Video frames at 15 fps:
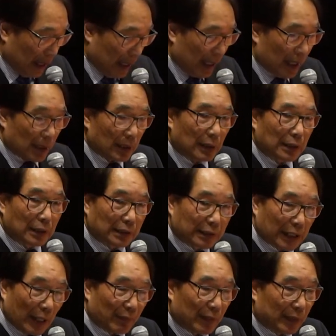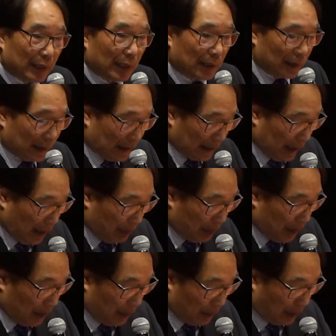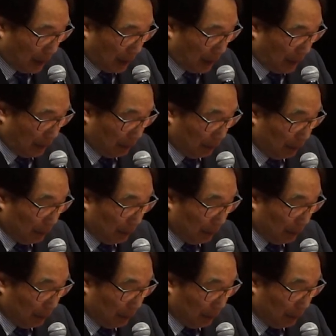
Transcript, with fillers: in 17 syllables.